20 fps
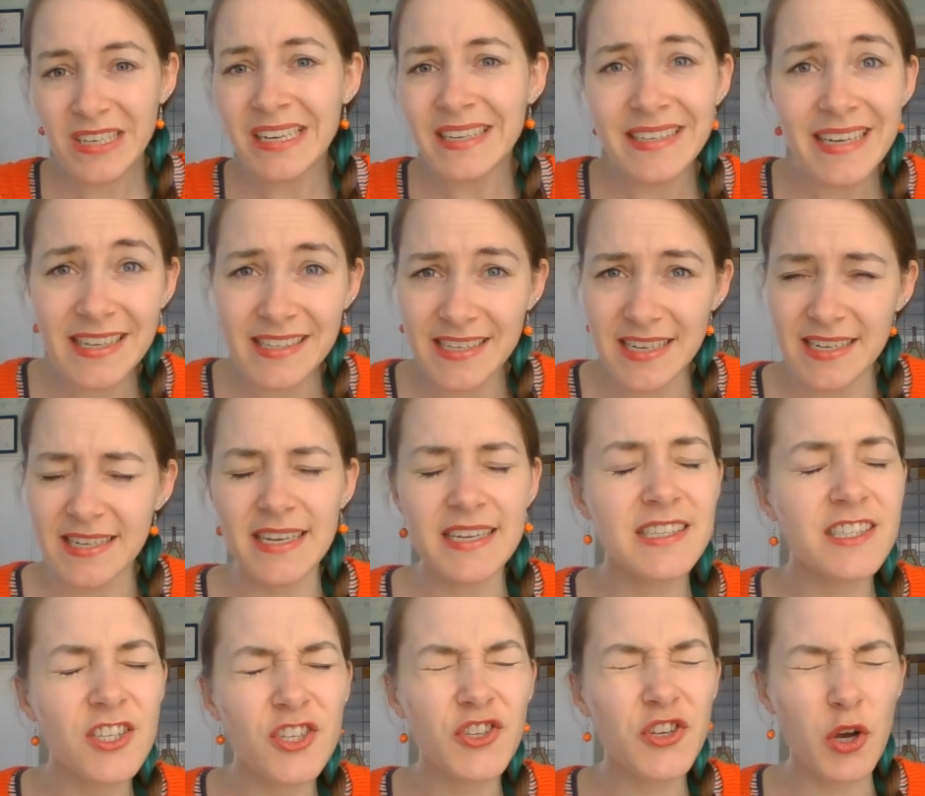That's it.
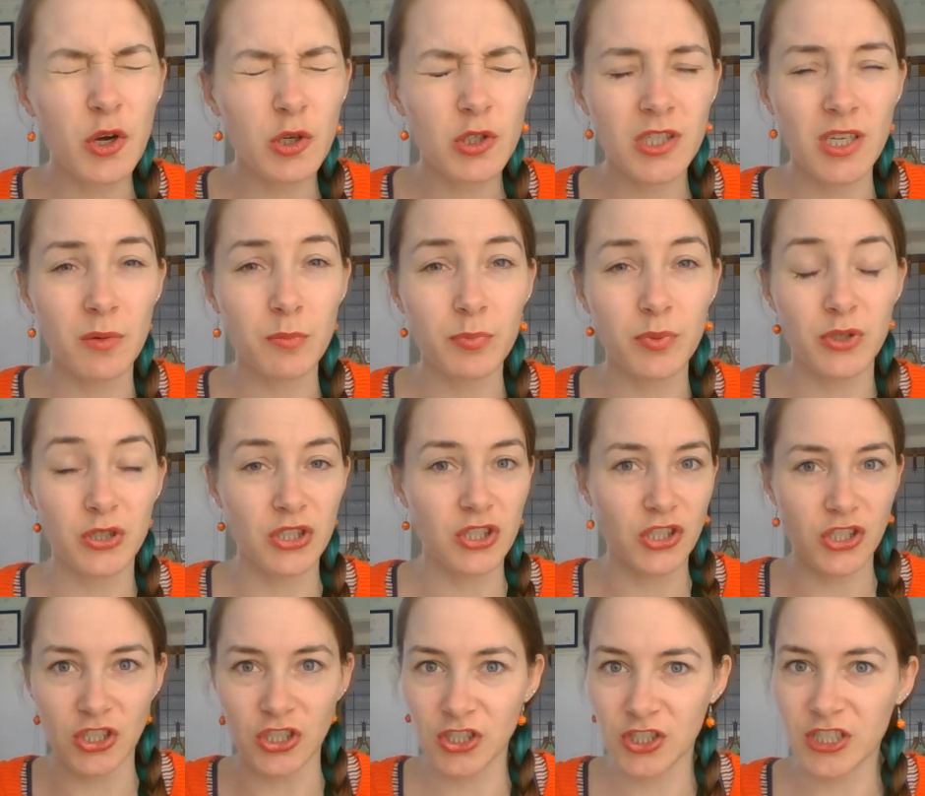It's so simple. You
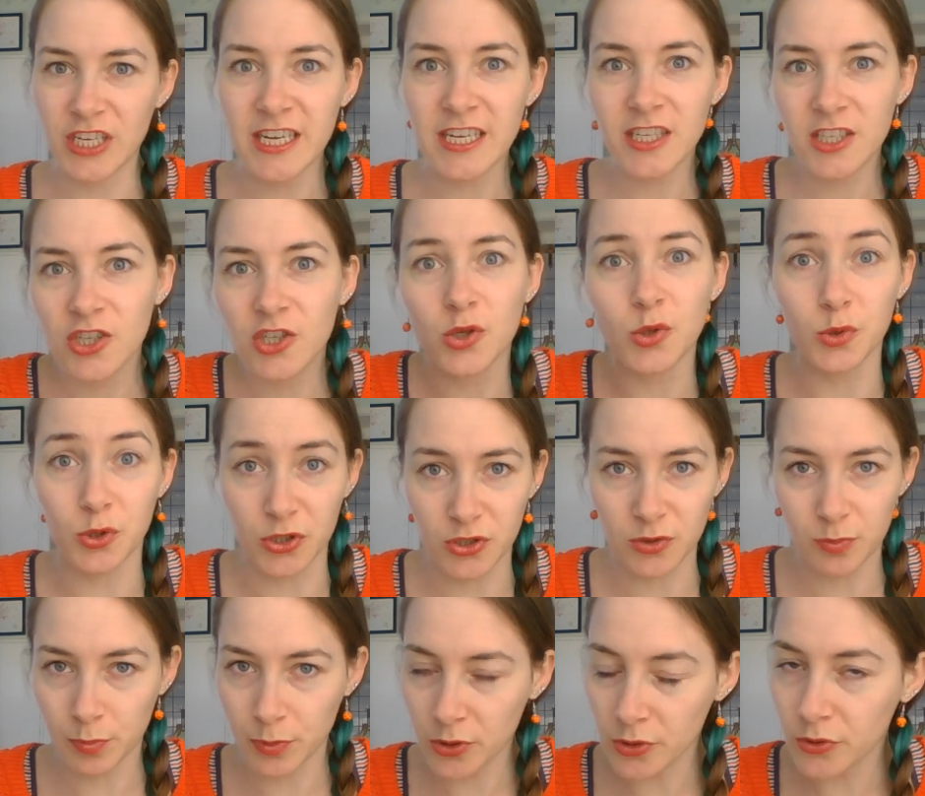just knit, you
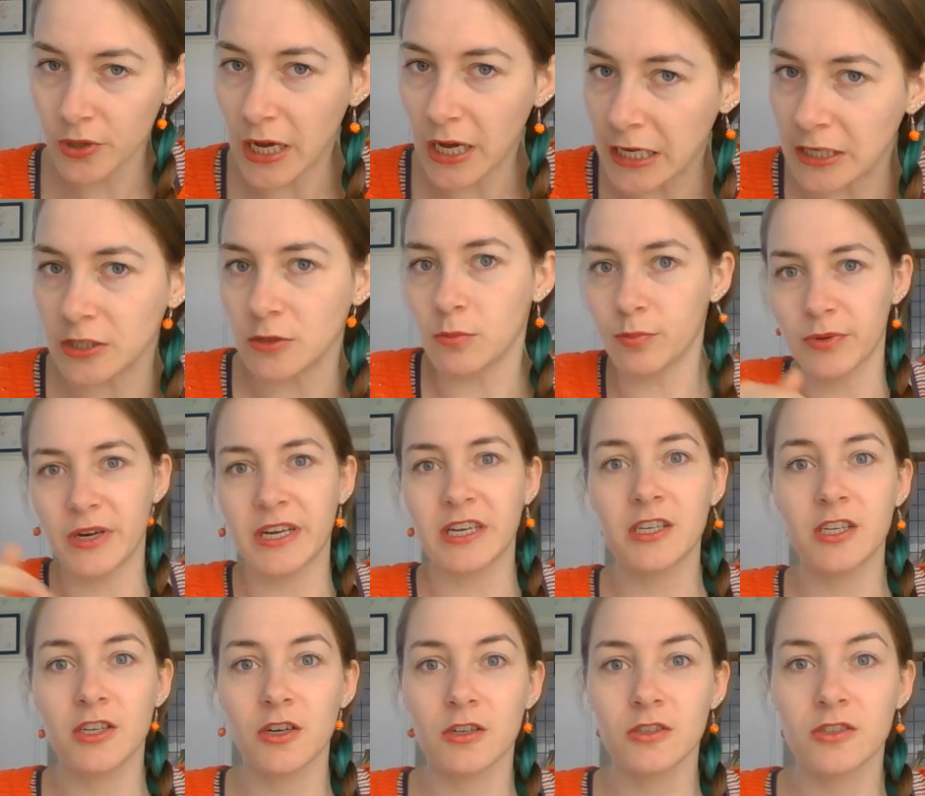just purl, and you bring the
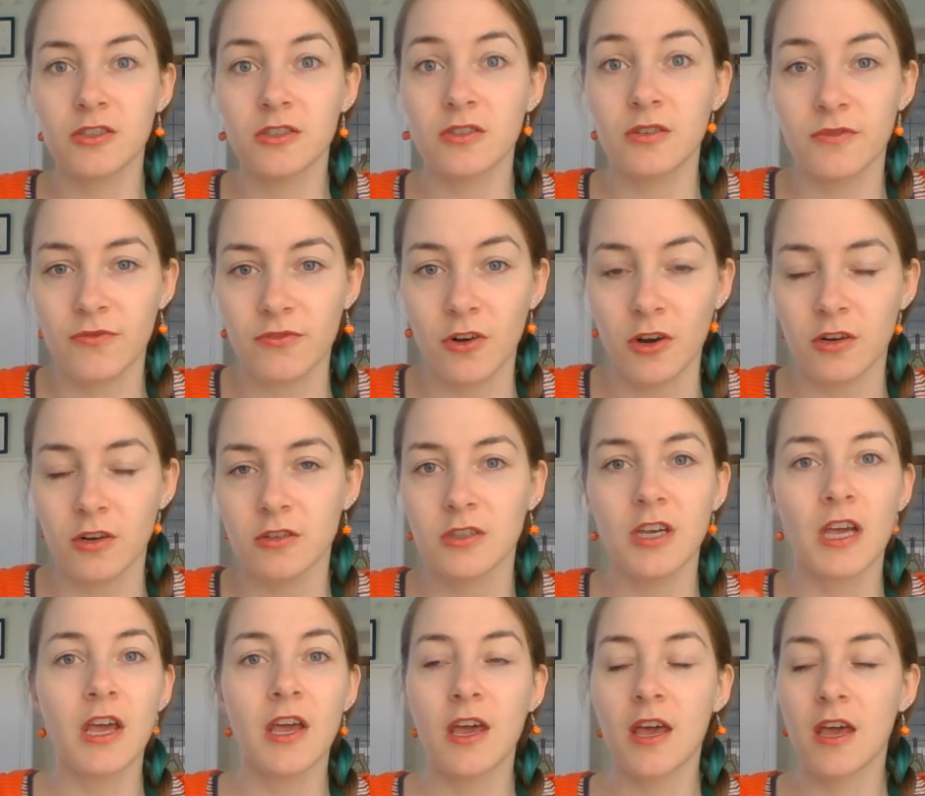yarns to the front,
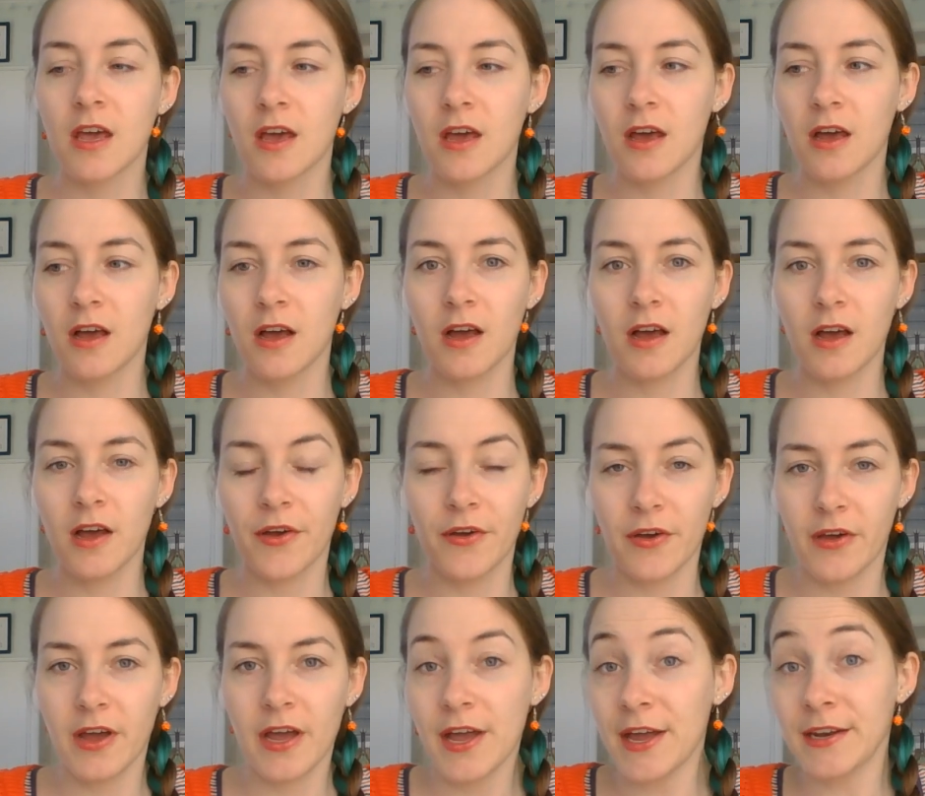
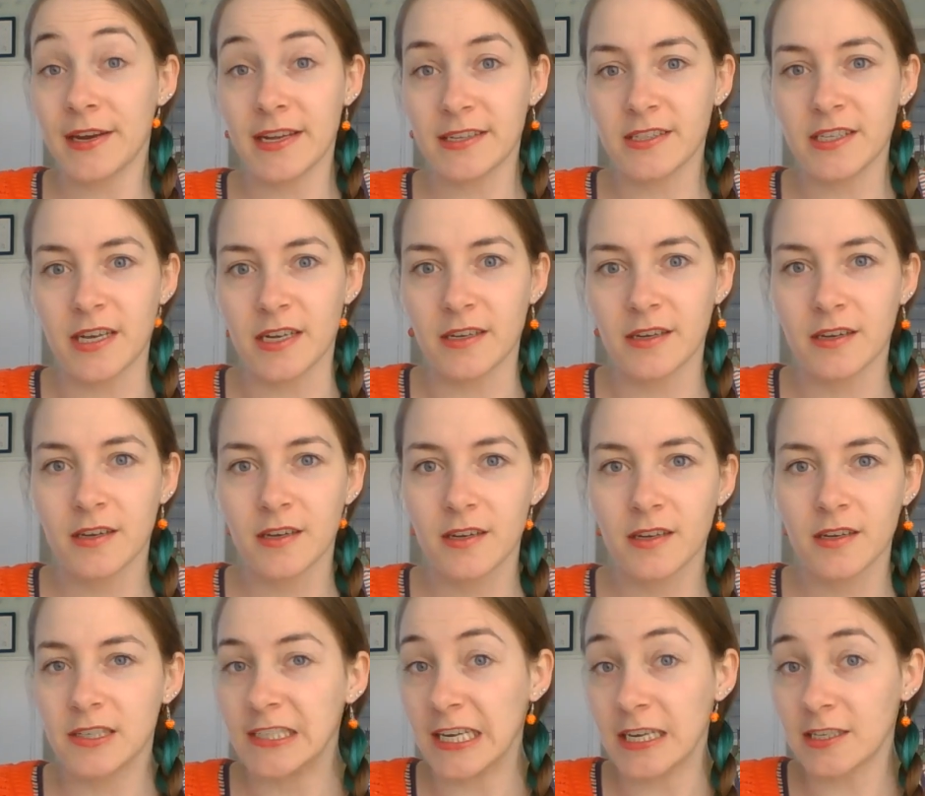and that's it.
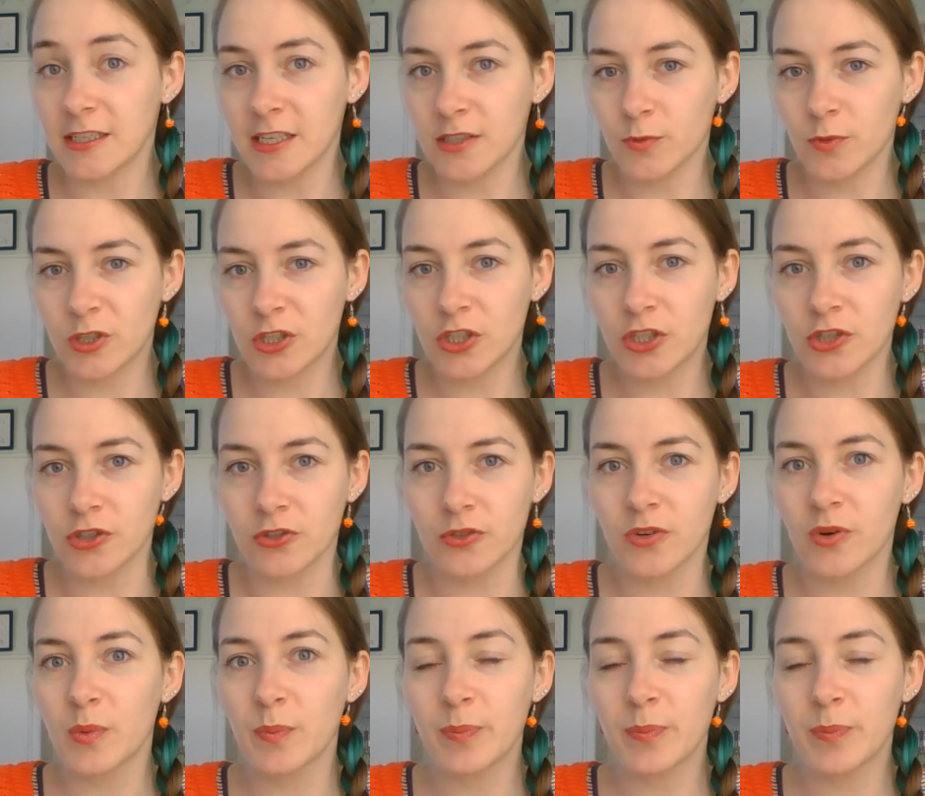That's what you do.